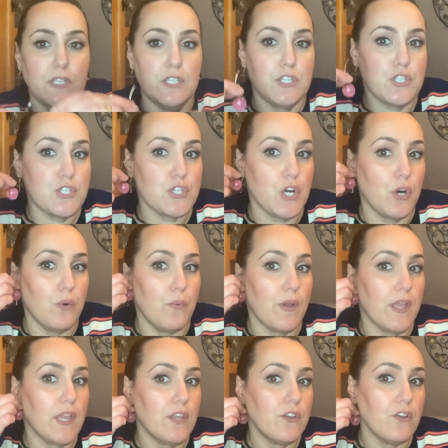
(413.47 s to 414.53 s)
just go
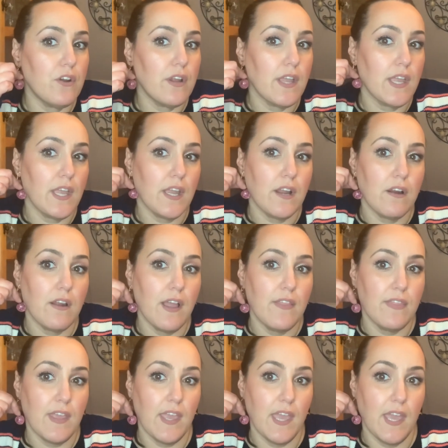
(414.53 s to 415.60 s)
in your ear and
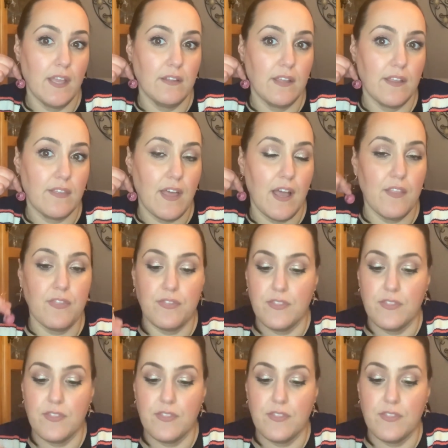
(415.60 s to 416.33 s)
they hang like that.